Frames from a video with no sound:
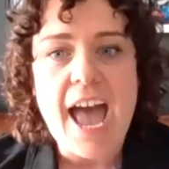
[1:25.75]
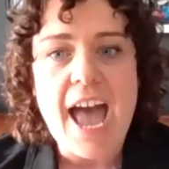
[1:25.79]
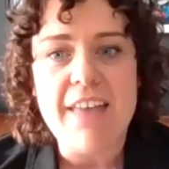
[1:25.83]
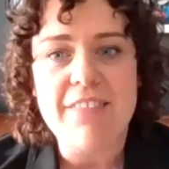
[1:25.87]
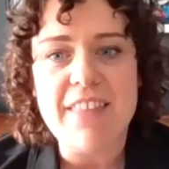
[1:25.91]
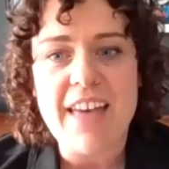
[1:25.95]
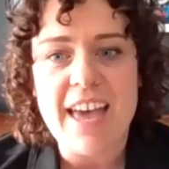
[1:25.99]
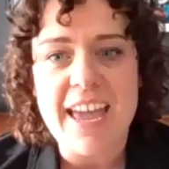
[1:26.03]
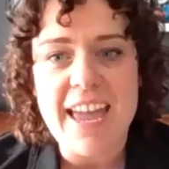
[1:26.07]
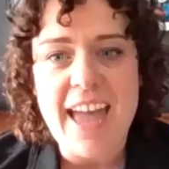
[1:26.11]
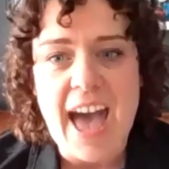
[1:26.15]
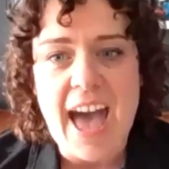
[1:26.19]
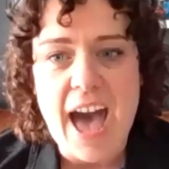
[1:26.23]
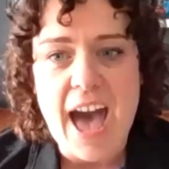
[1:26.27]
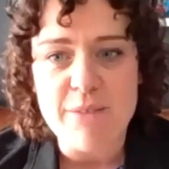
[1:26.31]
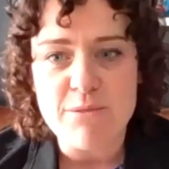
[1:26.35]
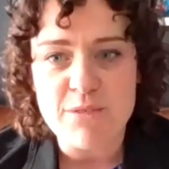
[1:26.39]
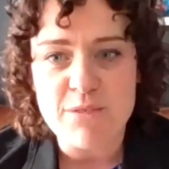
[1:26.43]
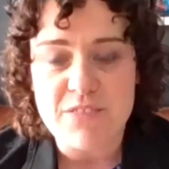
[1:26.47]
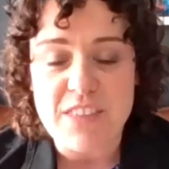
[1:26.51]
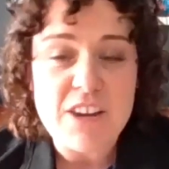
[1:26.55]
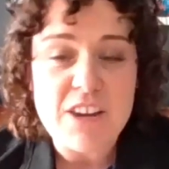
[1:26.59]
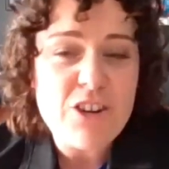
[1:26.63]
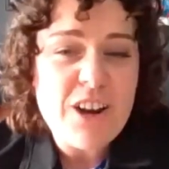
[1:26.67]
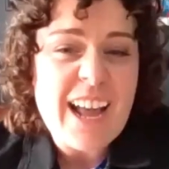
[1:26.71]
And they
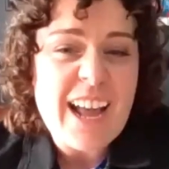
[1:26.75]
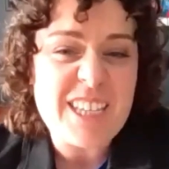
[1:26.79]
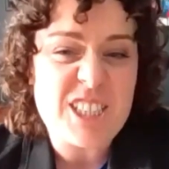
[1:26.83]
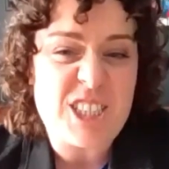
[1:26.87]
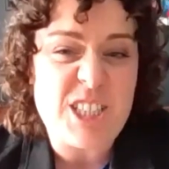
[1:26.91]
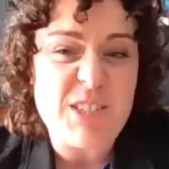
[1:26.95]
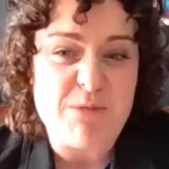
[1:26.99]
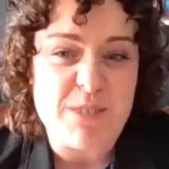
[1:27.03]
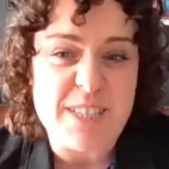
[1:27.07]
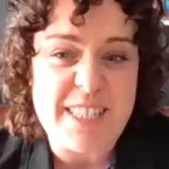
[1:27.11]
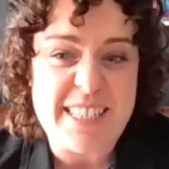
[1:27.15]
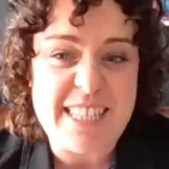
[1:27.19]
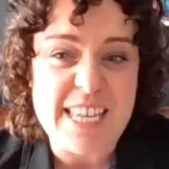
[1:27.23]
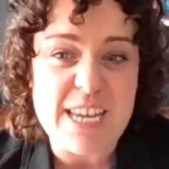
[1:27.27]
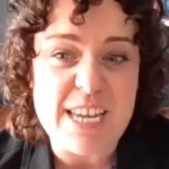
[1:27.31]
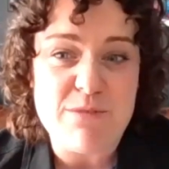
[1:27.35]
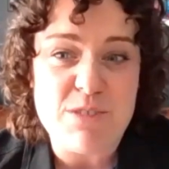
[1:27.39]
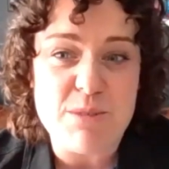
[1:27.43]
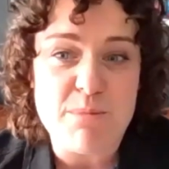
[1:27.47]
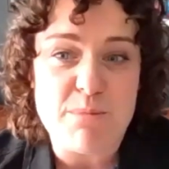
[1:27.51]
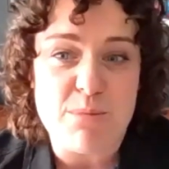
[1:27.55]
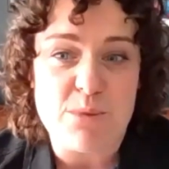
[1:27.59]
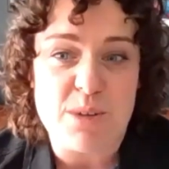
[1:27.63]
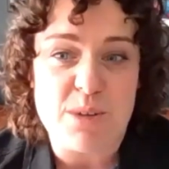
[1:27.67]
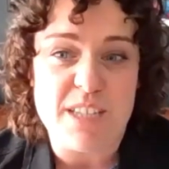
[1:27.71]
don't actually
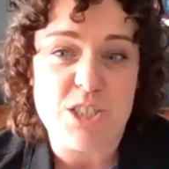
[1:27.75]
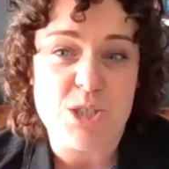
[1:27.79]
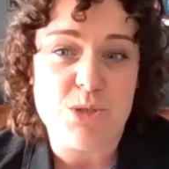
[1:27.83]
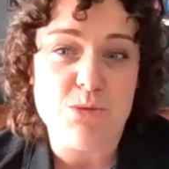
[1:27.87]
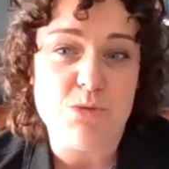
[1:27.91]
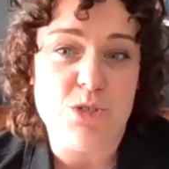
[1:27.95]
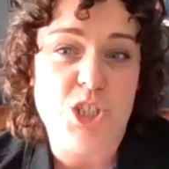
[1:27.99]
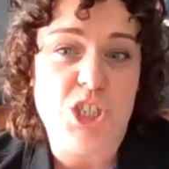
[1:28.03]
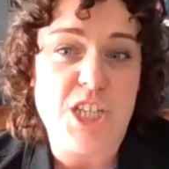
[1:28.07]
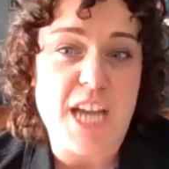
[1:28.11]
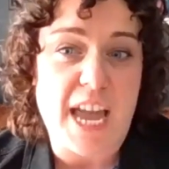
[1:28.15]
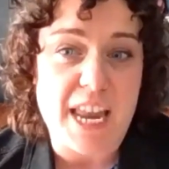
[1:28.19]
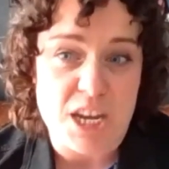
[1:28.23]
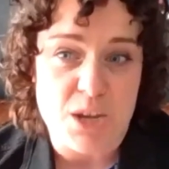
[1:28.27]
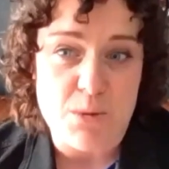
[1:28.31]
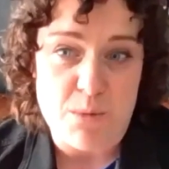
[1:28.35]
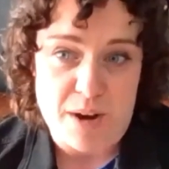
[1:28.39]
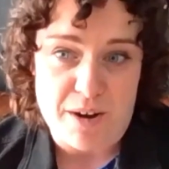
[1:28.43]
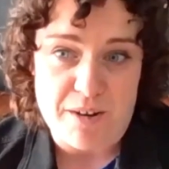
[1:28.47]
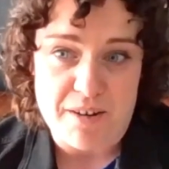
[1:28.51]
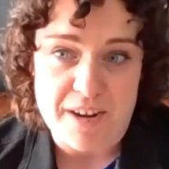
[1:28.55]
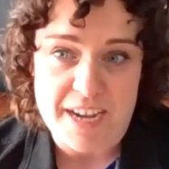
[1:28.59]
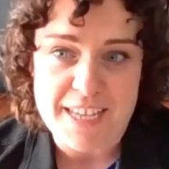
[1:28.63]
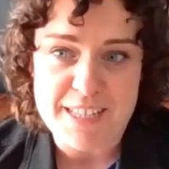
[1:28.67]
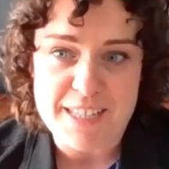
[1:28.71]
receive the book until
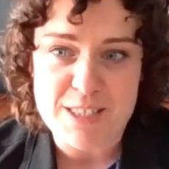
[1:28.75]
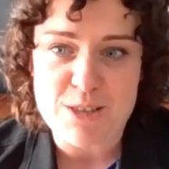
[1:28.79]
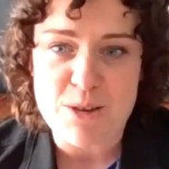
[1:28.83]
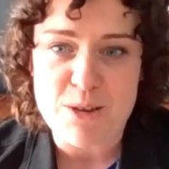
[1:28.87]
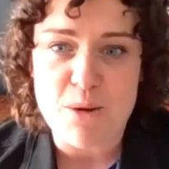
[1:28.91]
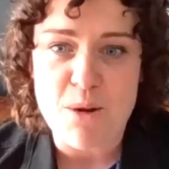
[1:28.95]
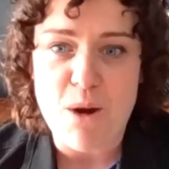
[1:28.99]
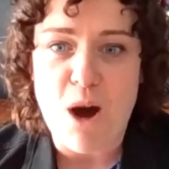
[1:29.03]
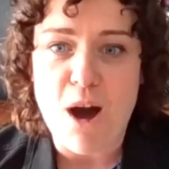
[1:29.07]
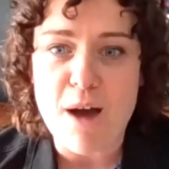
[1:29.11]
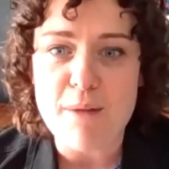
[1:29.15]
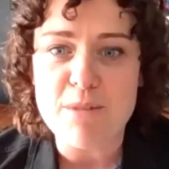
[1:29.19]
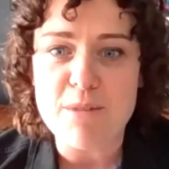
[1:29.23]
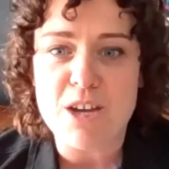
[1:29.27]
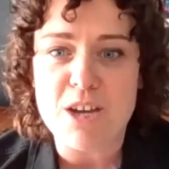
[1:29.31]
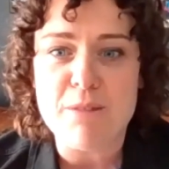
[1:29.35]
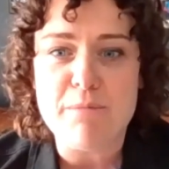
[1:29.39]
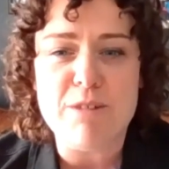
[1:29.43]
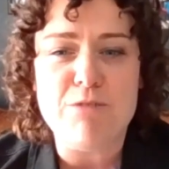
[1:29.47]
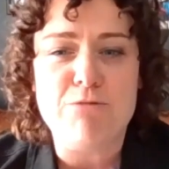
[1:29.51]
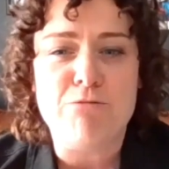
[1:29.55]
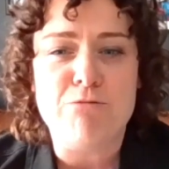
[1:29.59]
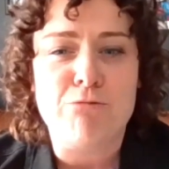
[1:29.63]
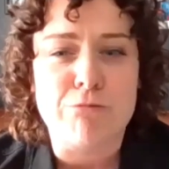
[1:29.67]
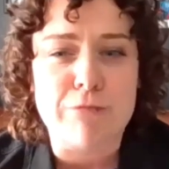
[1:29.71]
January. So I'm going
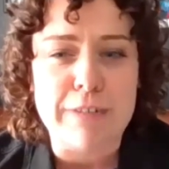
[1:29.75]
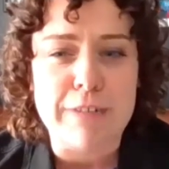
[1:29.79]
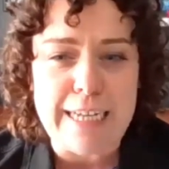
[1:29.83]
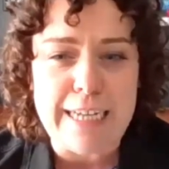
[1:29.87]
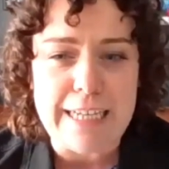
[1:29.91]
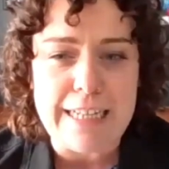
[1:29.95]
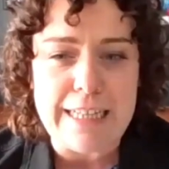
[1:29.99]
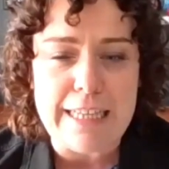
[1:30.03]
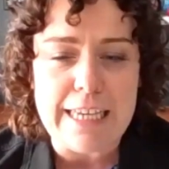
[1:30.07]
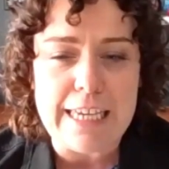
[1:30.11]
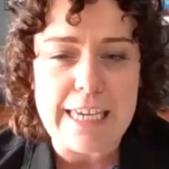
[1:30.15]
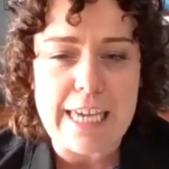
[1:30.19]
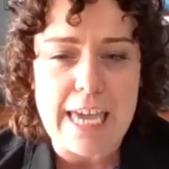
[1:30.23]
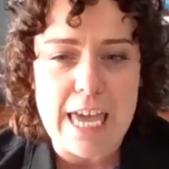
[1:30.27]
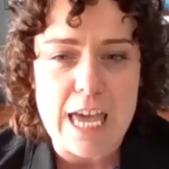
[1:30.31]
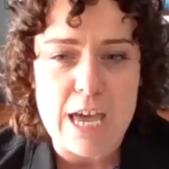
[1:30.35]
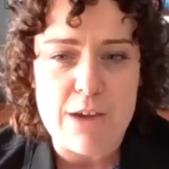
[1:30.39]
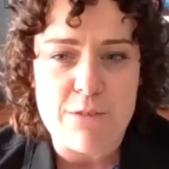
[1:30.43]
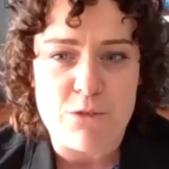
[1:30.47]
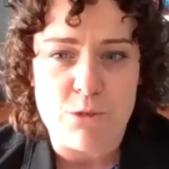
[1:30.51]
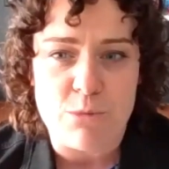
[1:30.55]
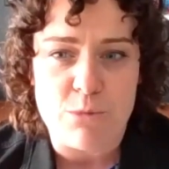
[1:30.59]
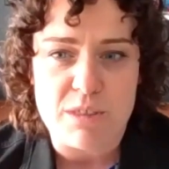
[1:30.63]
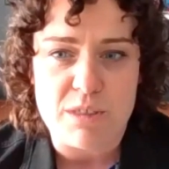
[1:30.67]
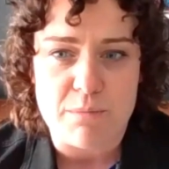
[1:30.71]
to be really
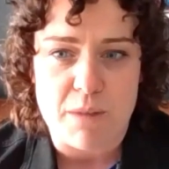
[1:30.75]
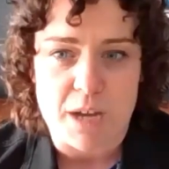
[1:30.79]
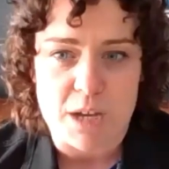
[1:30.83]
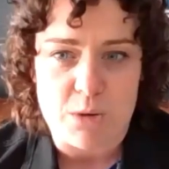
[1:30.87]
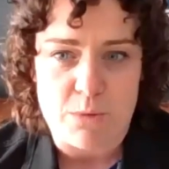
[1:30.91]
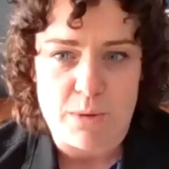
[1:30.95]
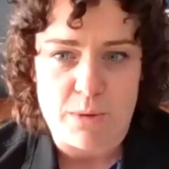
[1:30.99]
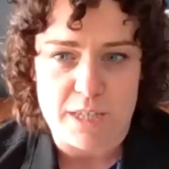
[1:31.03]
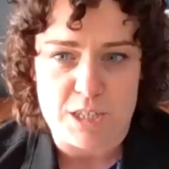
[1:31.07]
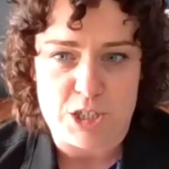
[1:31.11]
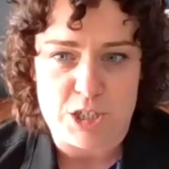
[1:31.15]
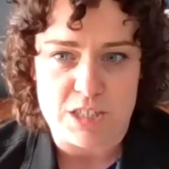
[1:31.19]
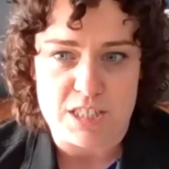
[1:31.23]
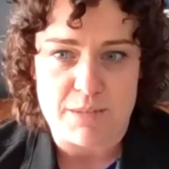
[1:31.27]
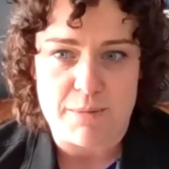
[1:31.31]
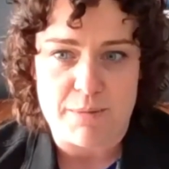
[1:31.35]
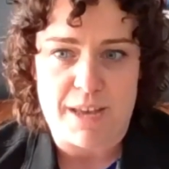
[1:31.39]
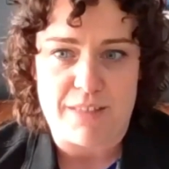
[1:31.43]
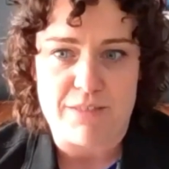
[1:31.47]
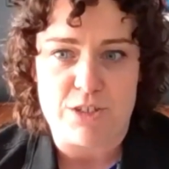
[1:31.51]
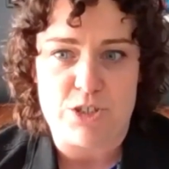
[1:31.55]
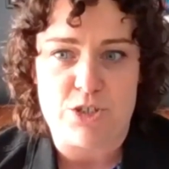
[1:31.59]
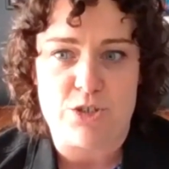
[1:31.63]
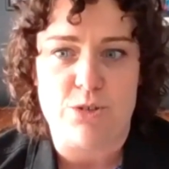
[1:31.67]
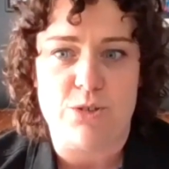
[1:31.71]
careful with my questions
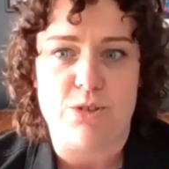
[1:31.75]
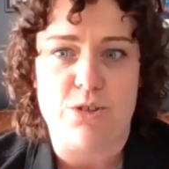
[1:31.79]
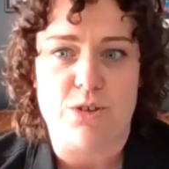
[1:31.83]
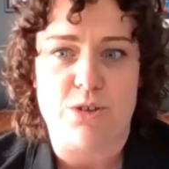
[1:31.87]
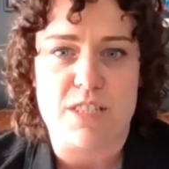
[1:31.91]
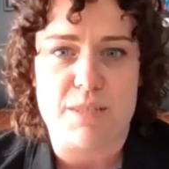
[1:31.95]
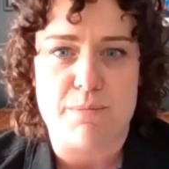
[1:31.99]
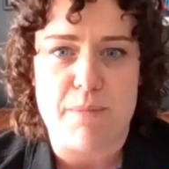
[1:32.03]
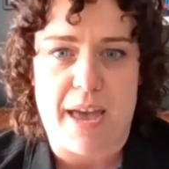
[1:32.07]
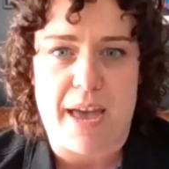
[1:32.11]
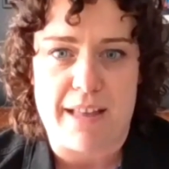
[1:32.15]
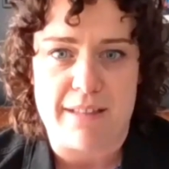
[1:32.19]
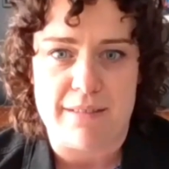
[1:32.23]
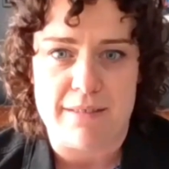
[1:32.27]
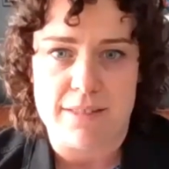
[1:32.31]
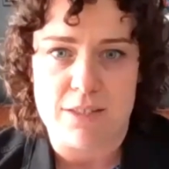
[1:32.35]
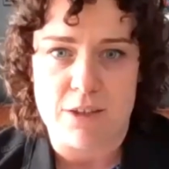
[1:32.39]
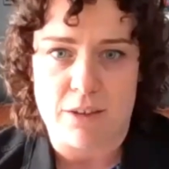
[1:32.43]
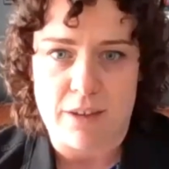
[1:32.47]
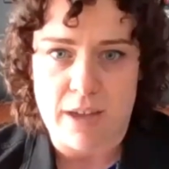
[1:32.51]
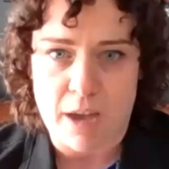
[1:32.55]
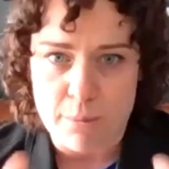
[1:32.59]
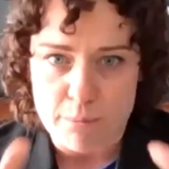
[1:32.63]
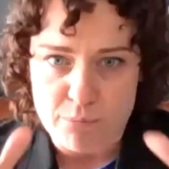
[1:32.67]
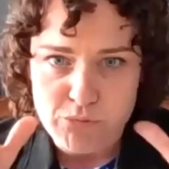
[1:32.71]
about The Two Lost
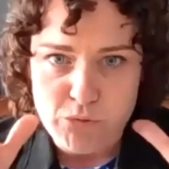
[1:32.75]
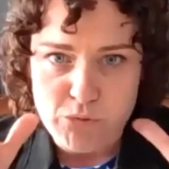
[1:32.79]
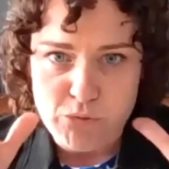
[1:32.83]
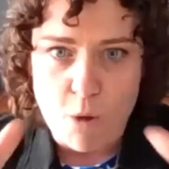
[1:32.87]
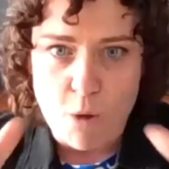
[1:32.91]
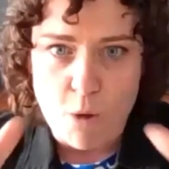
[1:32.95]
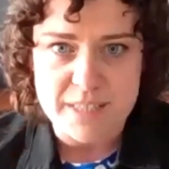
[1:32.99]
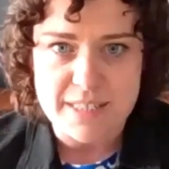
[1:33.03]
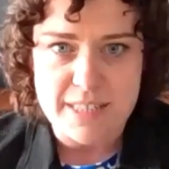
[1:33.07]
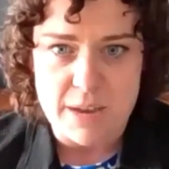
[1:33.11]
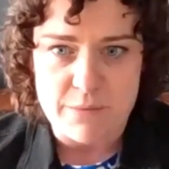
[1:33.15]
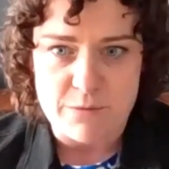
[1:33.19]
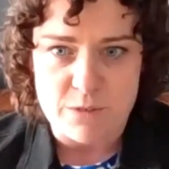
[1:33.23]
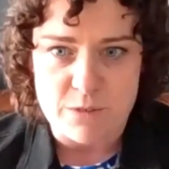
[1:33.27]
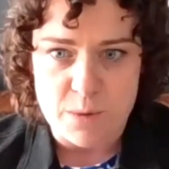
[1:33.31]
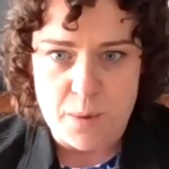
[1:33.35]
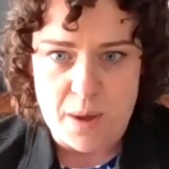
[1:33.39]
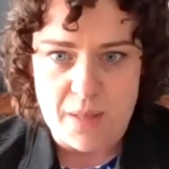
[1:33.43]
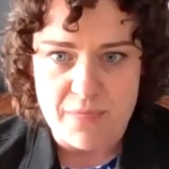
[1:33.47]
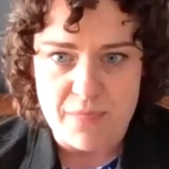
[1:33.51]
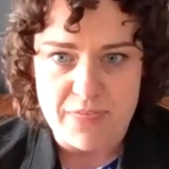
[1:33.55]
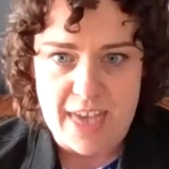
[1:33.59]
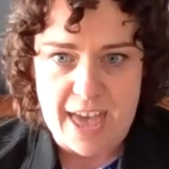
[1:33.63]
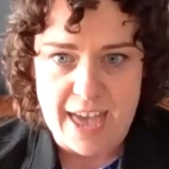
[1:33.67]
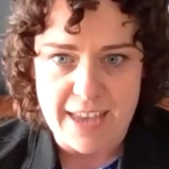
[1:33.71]
Mountains. Okay, I promise
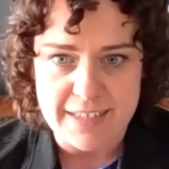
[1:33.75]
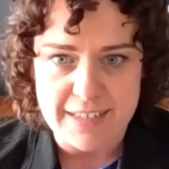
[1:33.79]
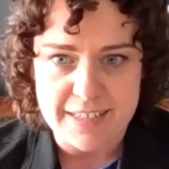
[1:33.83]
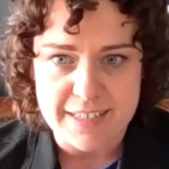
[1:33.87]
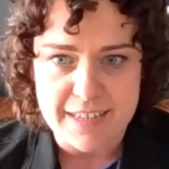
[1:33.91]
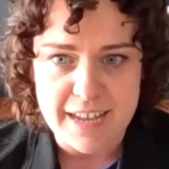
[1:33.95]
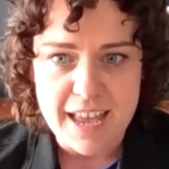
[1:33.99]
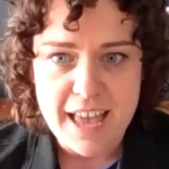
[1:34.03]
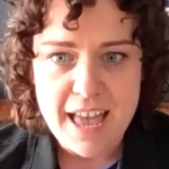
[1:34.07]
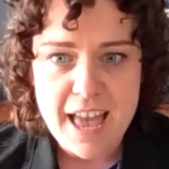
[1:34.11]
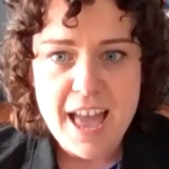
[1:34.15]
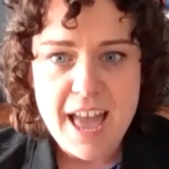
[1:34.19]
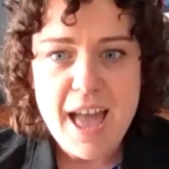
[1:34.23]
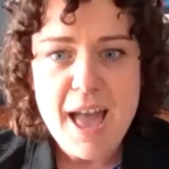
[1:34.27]
everyone that.